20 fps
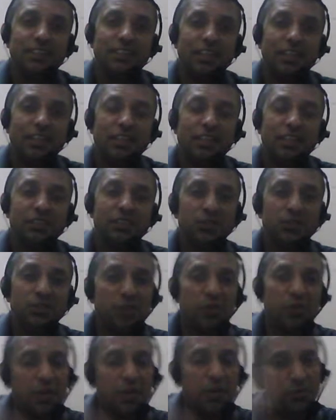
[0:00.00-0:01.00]
and you
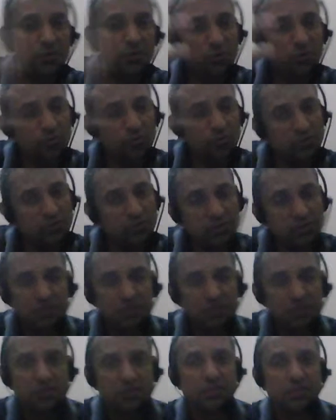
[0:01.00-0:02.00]
have to
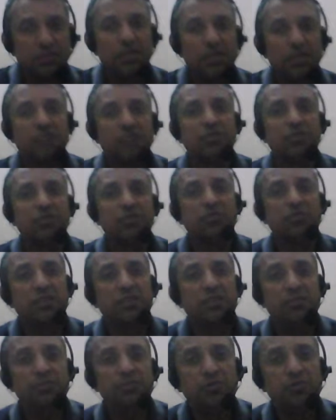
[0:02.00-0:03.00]
dance on
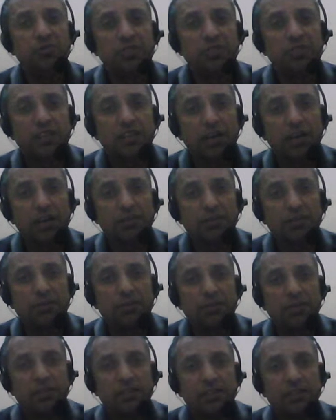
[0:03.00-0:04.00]
same music
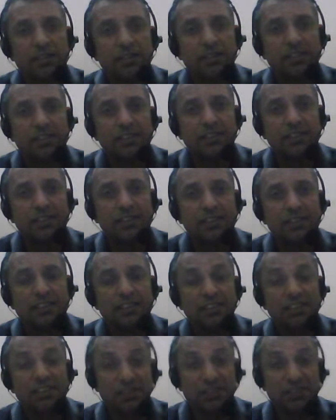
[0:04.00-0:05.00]
afterward.
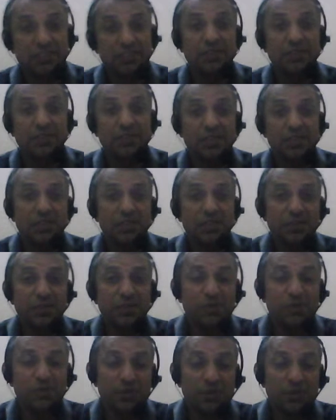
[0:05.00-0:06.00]
This is a
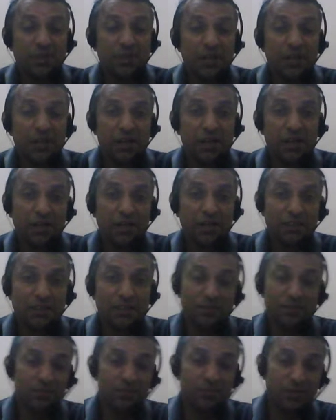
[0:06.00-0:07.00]

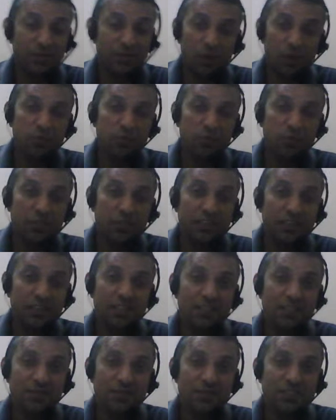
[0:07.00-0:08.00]
without
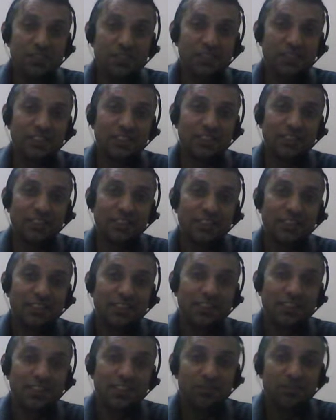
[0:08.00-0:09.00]
intimation,
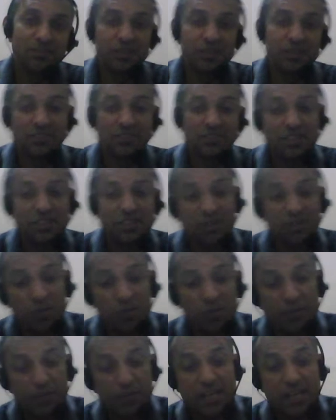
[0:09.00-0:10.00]
we can say
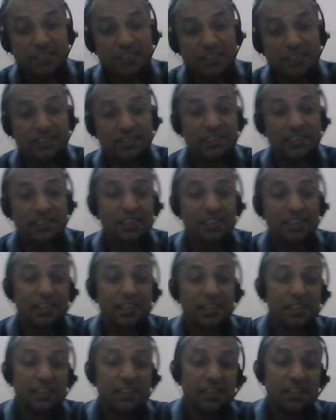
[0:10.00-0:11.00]
complex
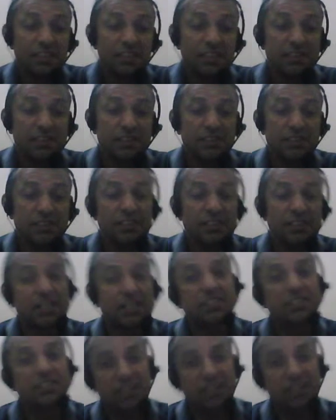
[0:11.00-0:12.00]

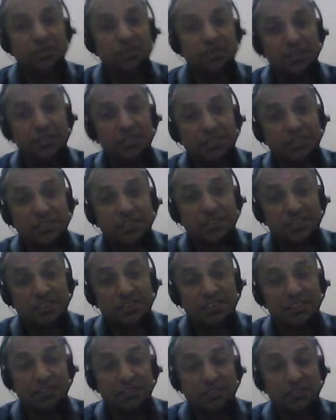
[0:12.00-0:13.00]
reaction ability.
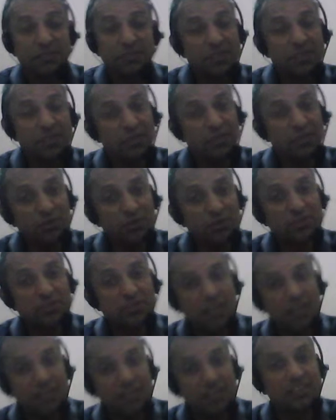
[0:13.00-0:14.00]
Immediately you will
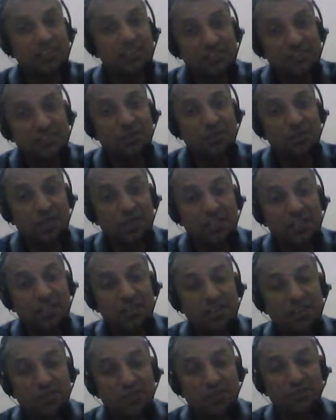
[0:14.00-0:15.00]
start dancing on
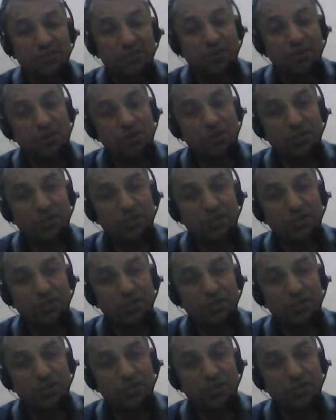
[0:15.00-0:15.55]
another song.